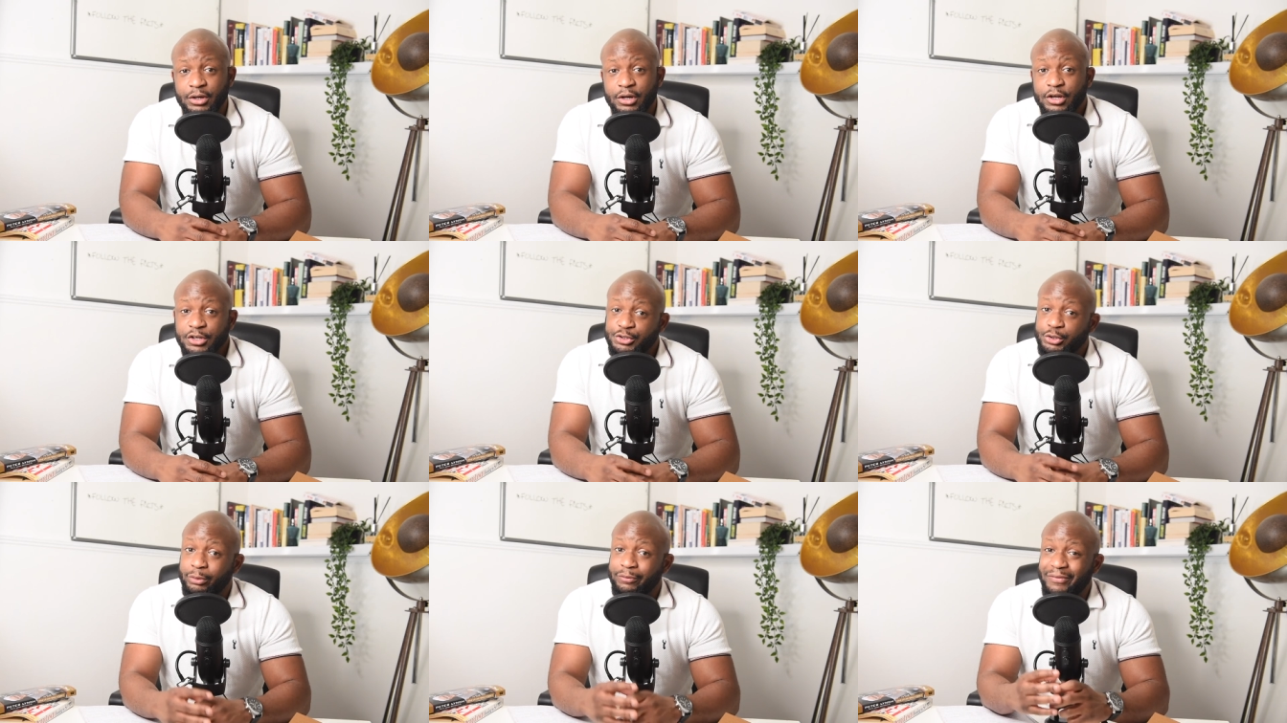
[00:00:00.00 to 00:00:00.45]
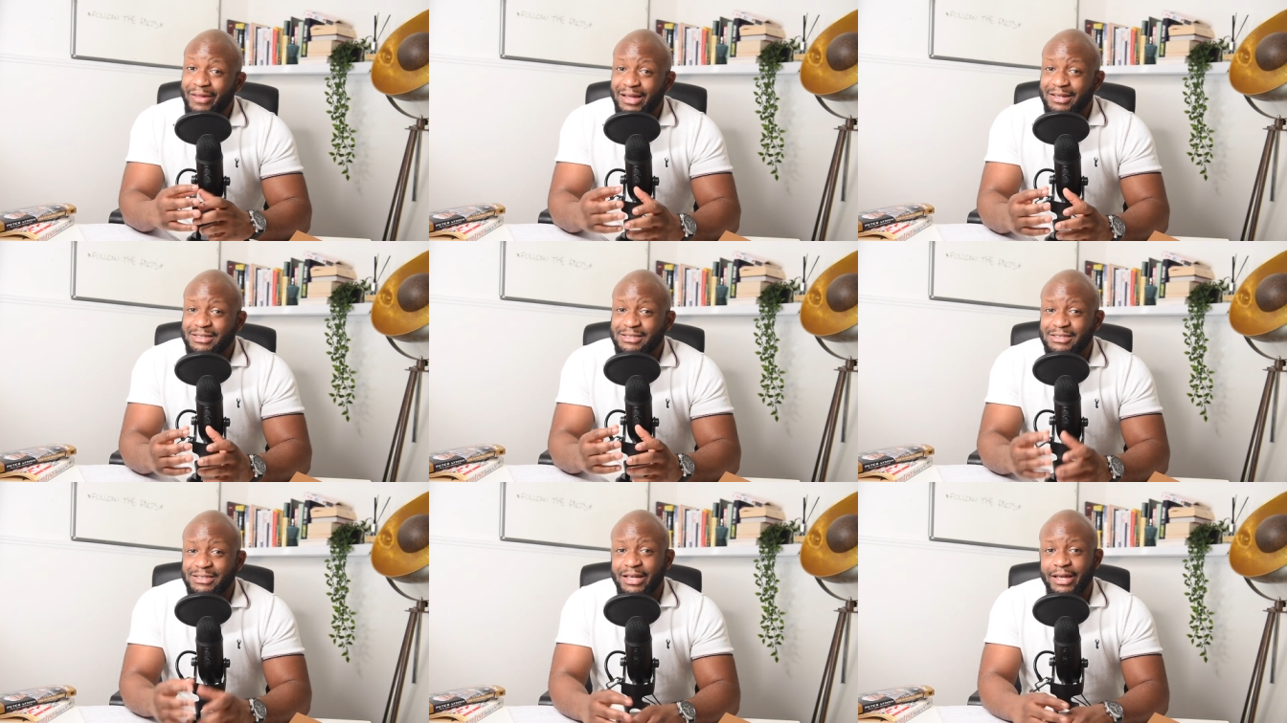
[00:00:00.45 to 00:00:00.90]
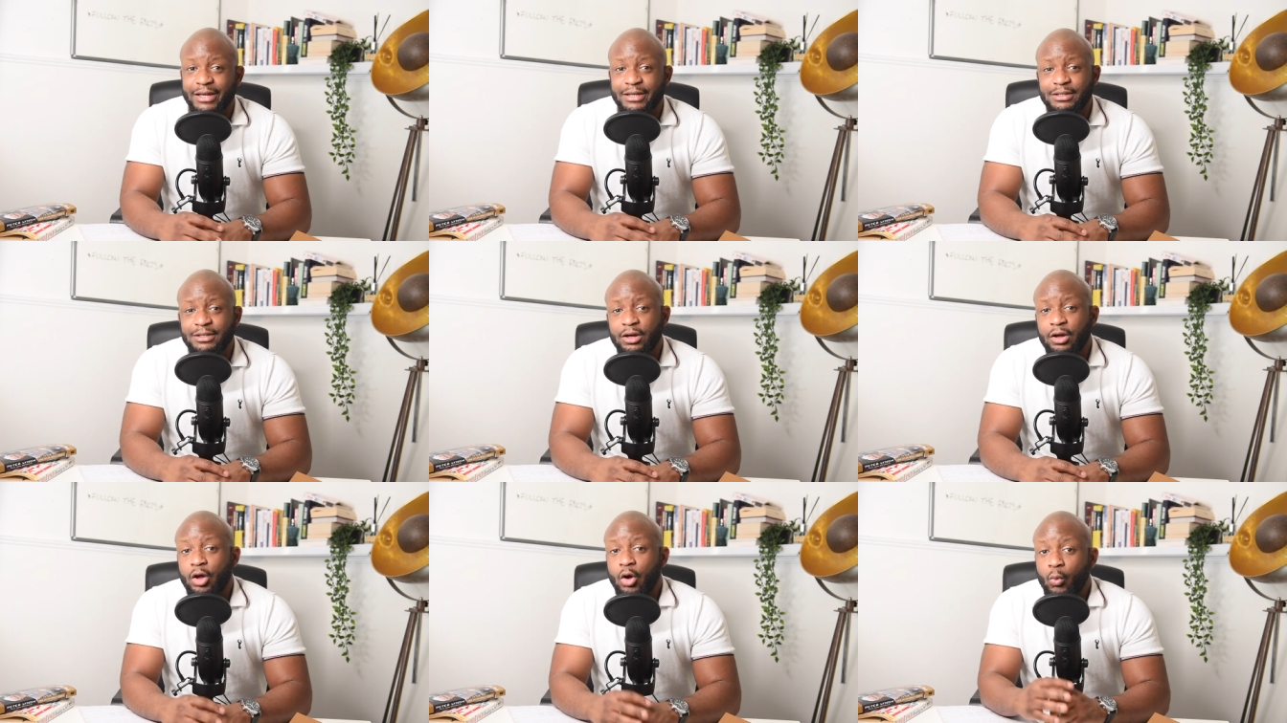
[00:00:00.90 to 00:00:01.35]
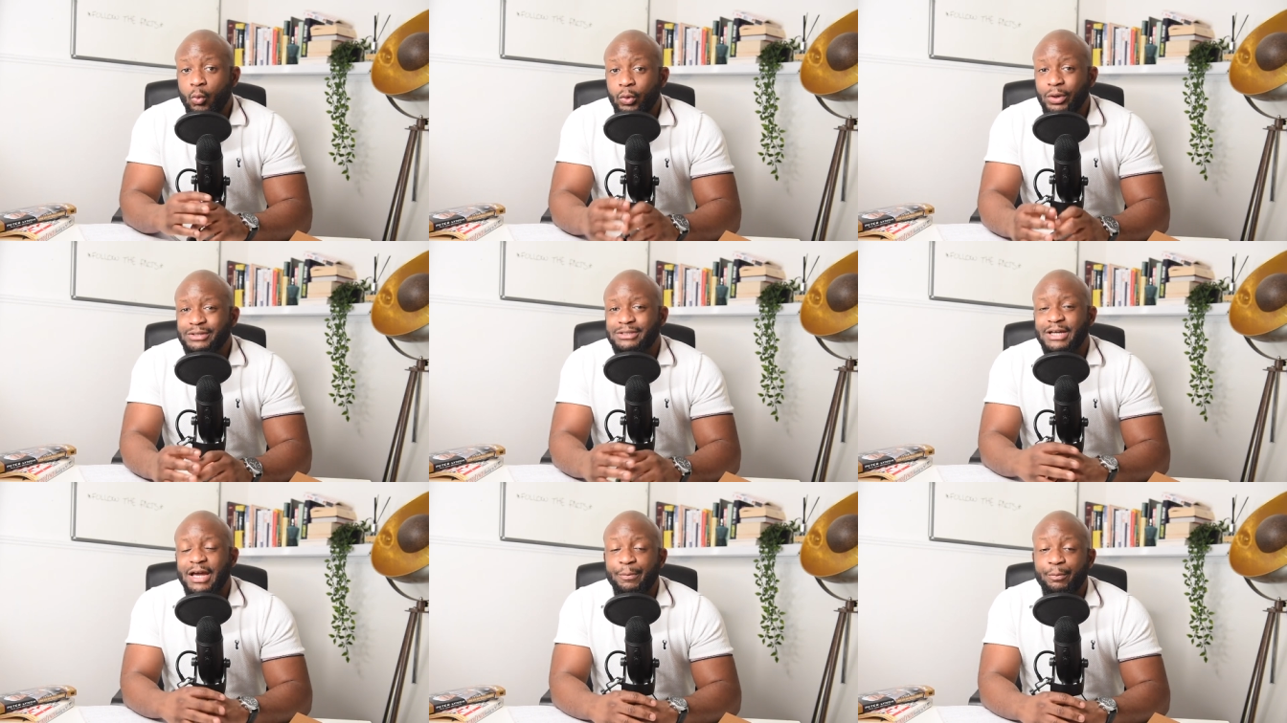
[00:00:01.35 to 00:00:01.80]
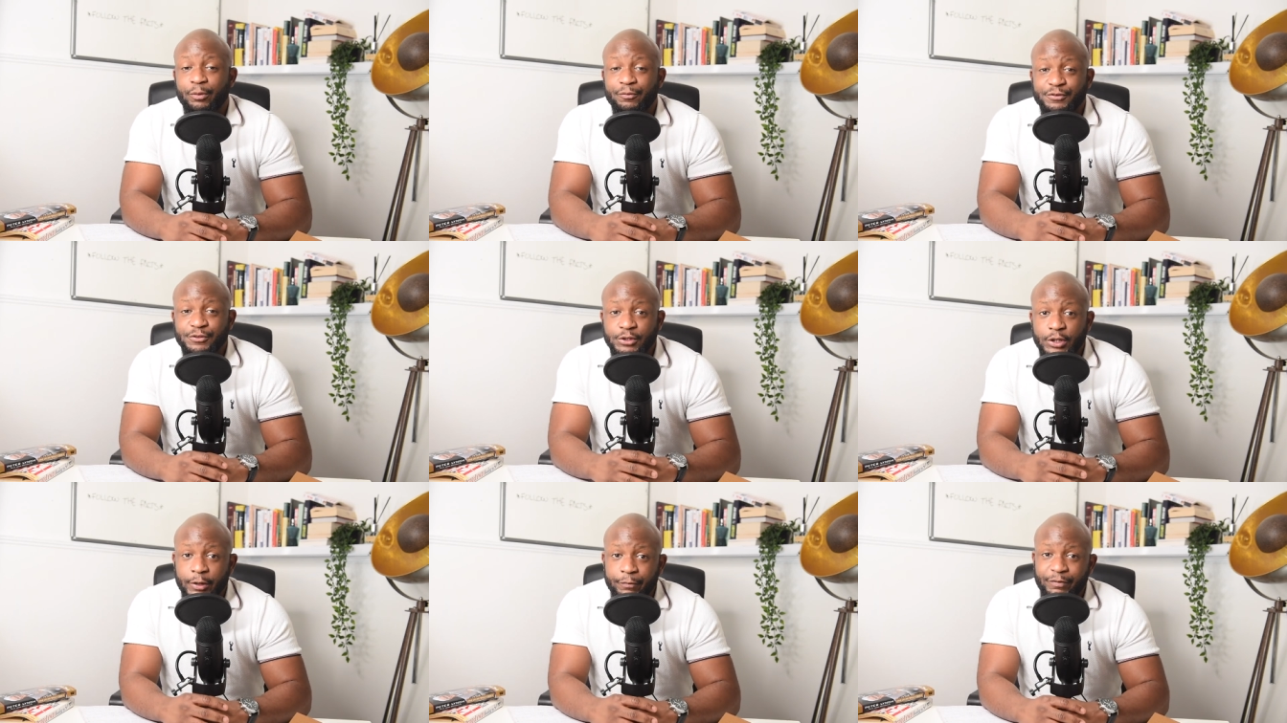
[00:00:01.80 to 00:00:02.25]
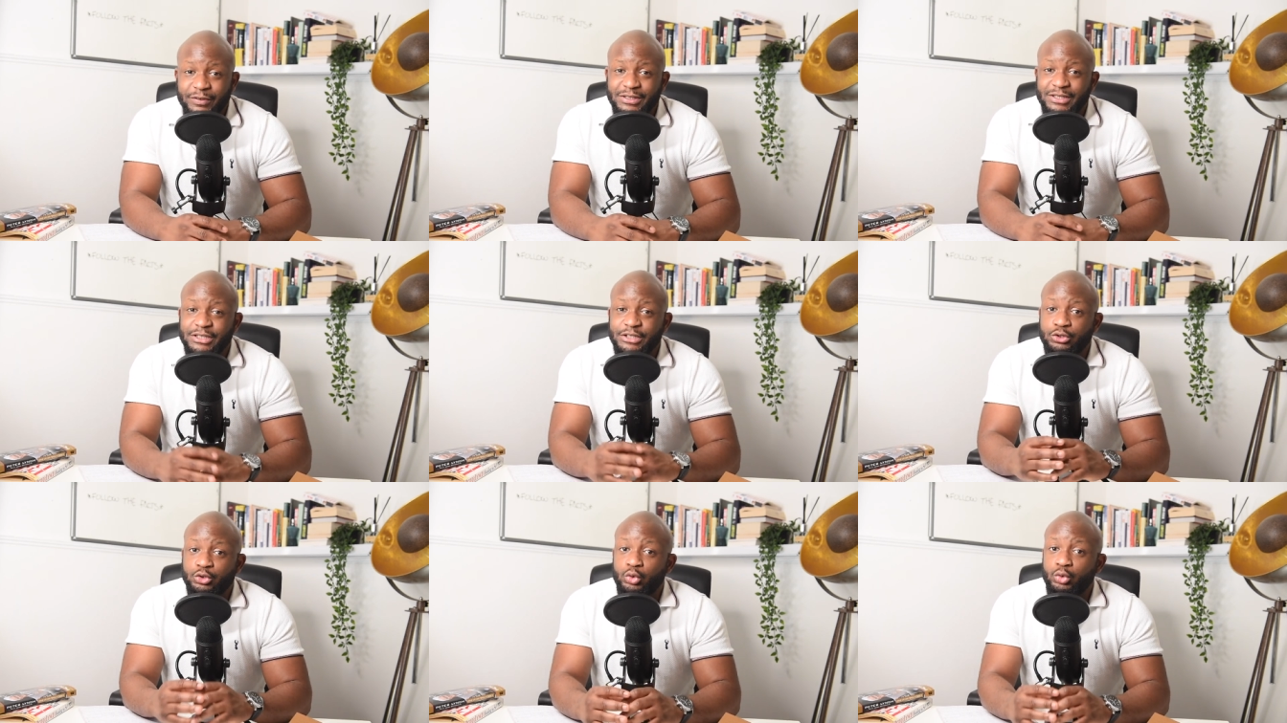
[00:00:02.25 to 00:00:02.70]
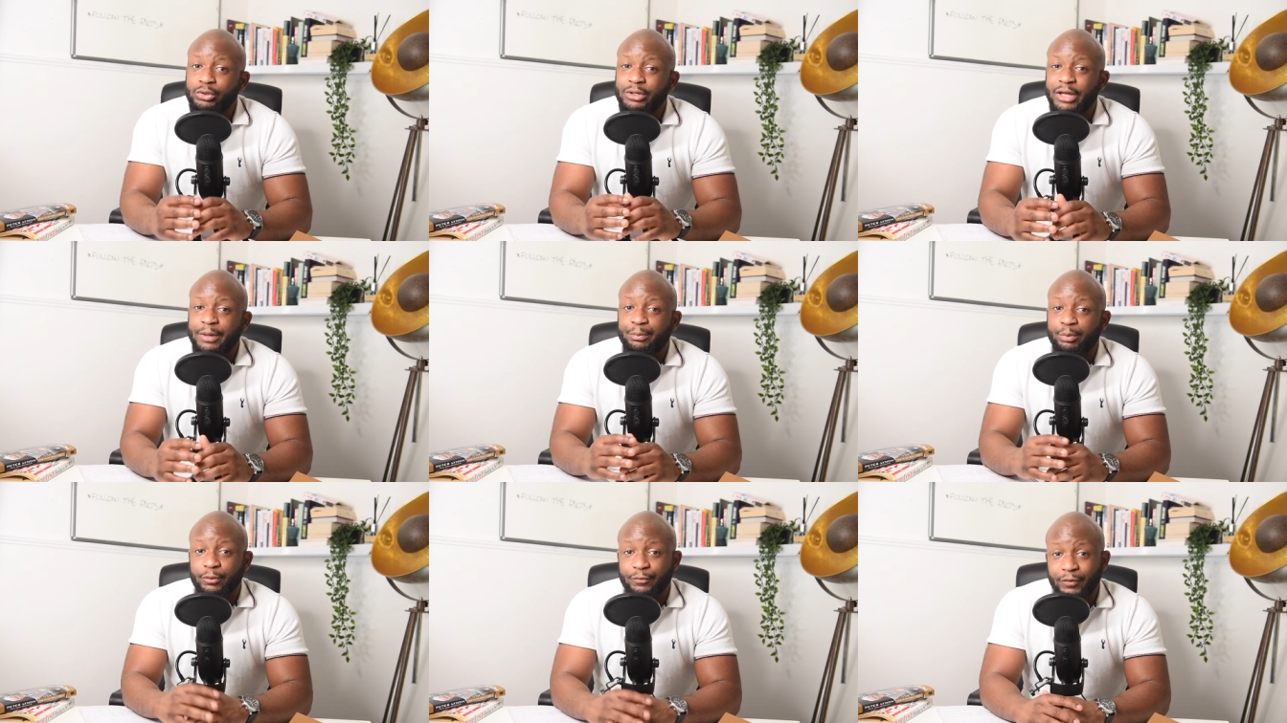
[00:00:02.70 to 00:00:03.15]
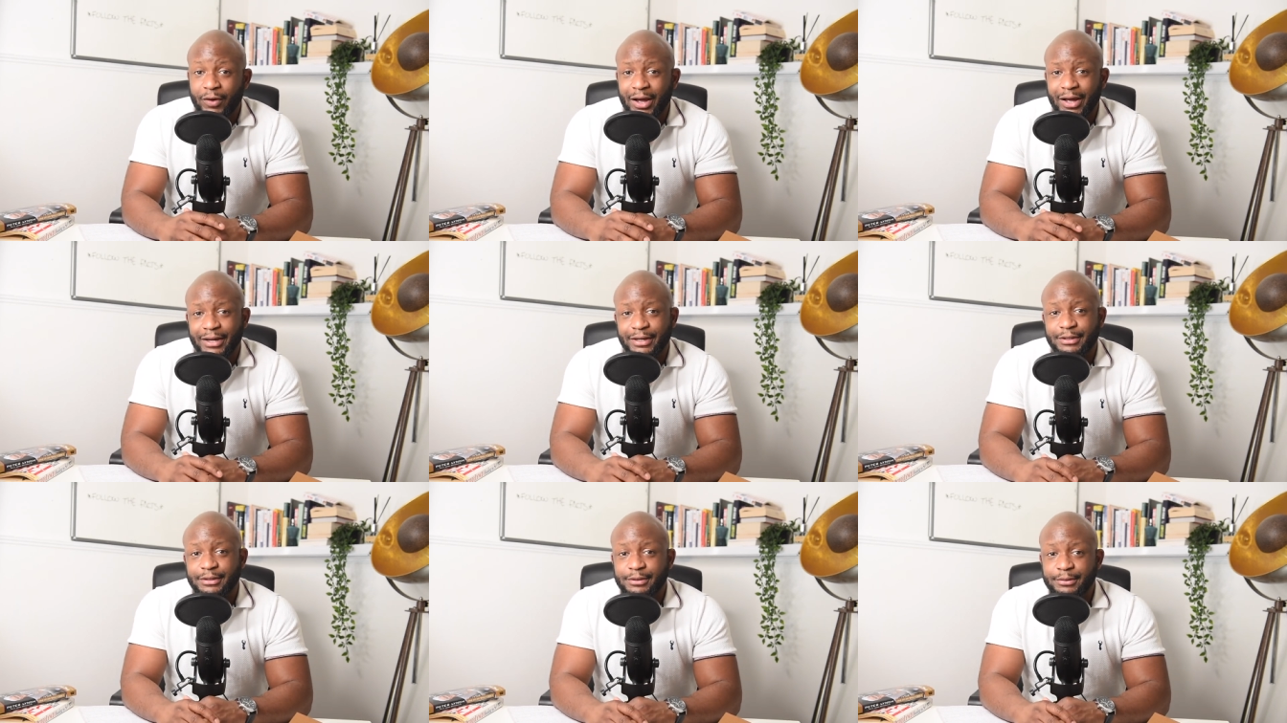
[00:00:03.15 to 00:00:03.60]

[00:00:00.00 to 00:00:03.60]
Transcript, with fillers: So, with that said, what type of services do they provide?